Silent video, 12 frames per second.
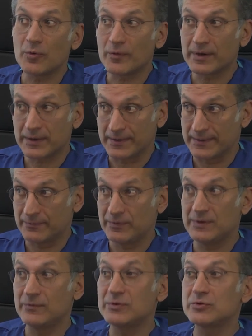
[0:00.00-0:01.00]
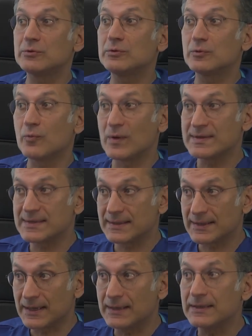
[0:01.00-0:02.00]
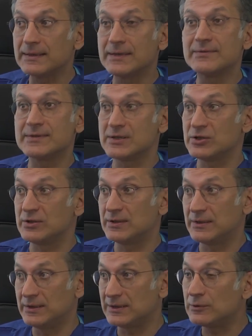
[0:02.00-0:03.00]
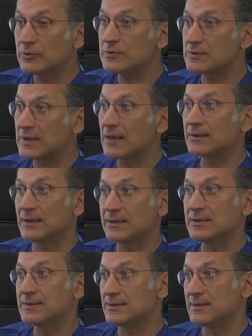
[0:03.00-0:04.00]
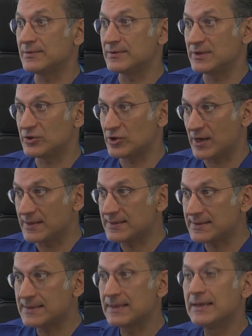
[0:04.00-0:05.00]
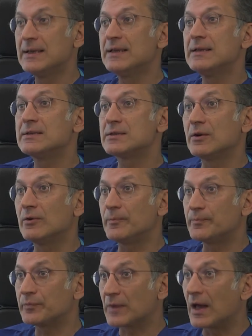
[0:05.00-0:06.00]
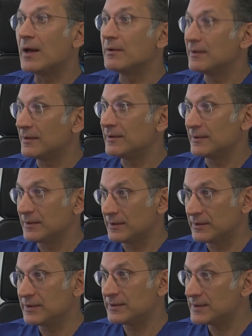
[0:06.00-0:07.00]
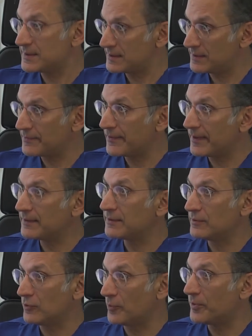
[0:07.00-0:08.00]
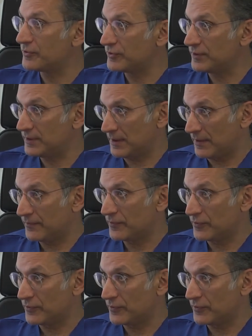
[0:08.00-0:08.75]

over here. We should look once again. There is a. It looks like that there is a chance. So this is a great opportunity, of